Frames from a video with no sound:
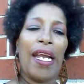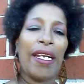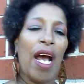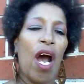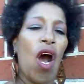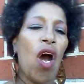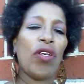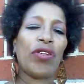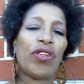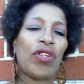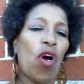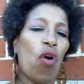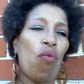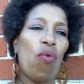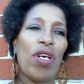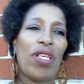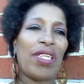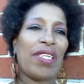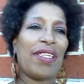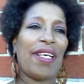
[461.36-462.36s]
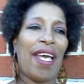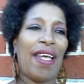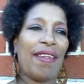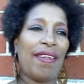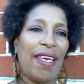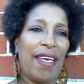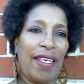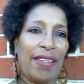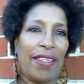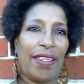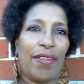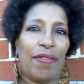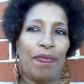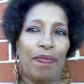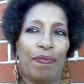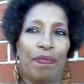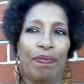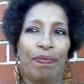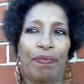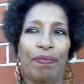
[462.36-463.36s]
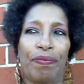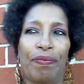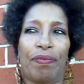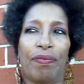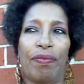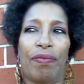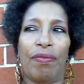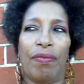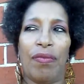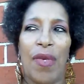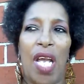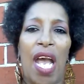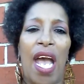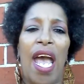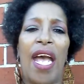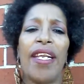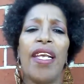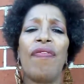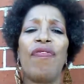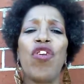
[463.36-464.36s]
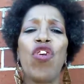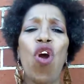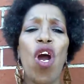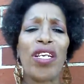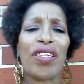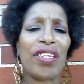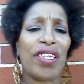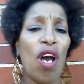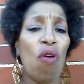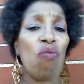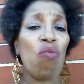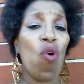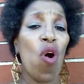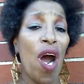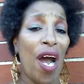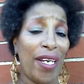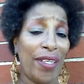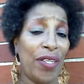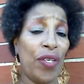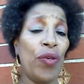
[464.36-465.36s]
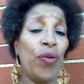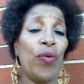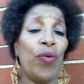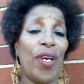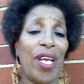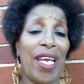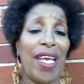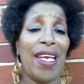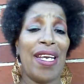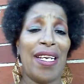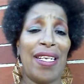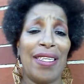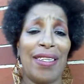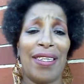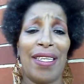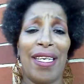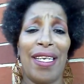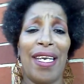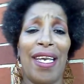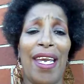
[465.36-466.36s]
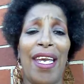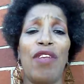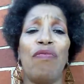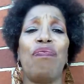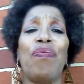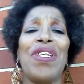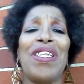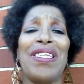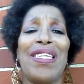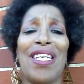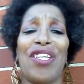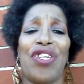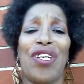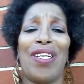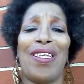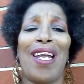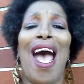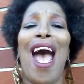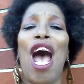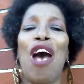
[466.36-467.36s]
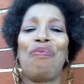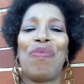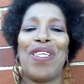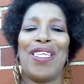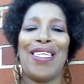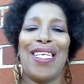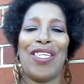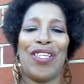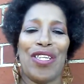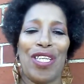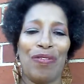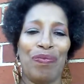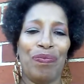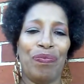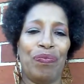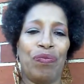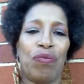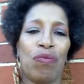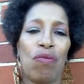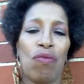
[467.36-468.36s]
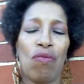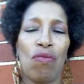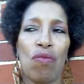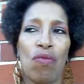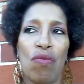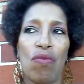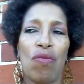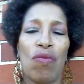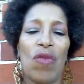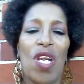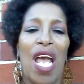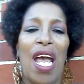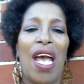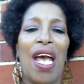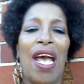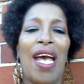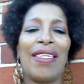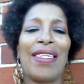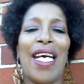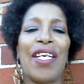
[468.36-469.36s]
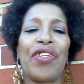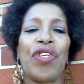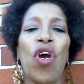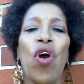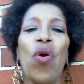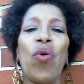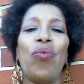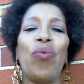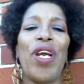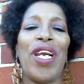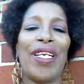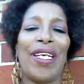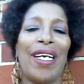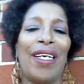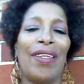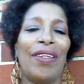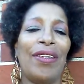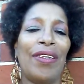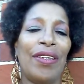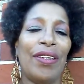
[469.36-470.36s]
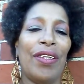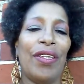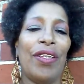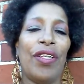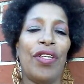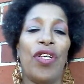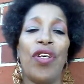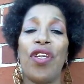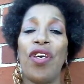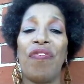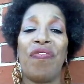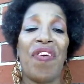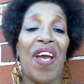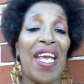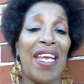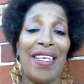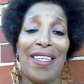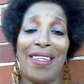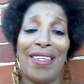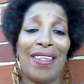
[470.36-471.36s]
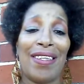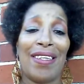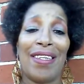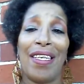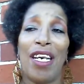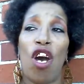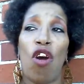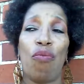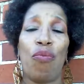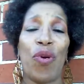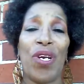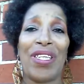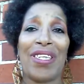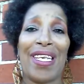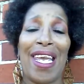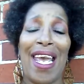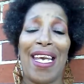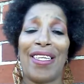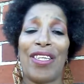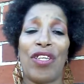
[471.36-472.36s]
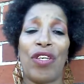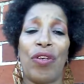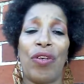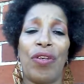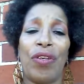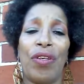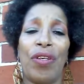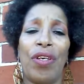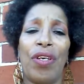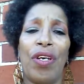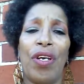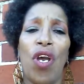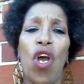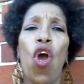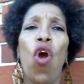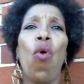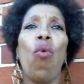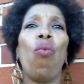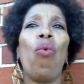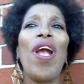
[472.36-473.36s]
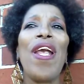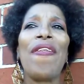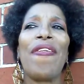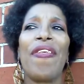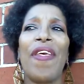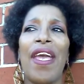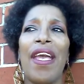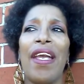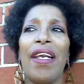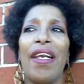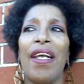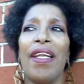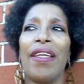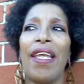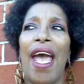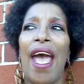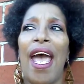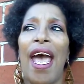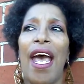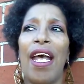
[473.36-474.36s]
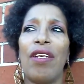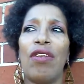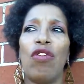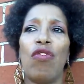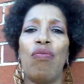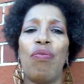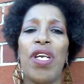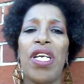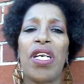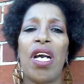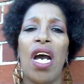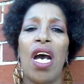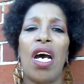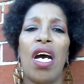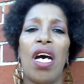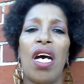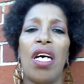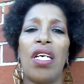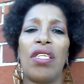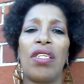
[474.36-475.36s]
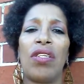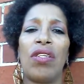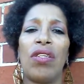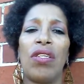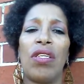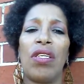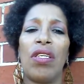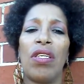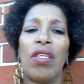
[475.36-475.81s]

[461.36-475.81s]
And I also want to say this. And if you are someone who is in position, high position, as I told Rita, you're the face of breast cancer. We think that because